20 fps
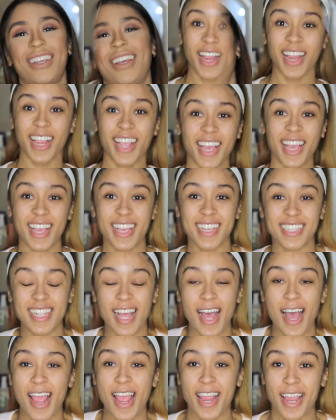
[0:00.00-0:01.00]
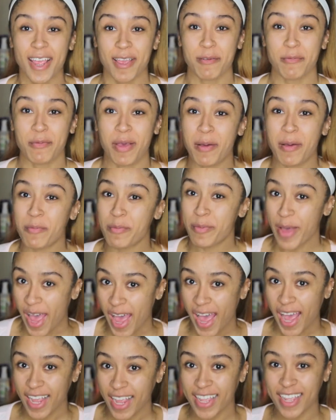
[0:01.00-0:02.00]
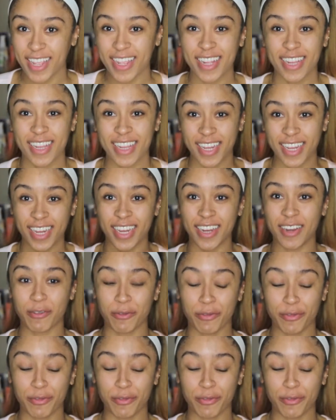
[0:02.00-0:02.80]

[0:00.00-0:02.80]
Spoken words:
Alright guys, I am back, clean,